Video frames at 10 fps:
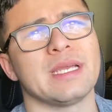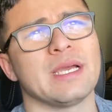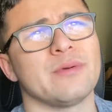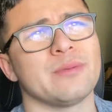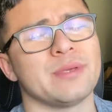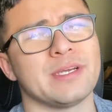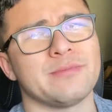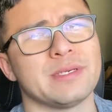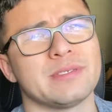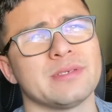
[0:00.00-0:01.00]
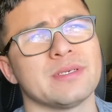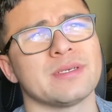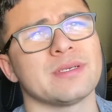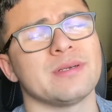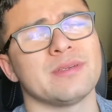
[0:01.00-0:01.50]
I want to pay off my truck.
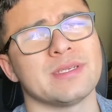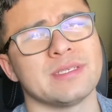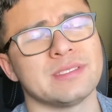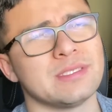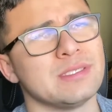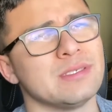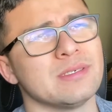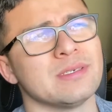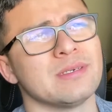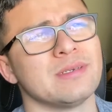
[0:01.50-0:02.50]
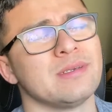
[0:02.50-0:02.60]
I want to get a GTR.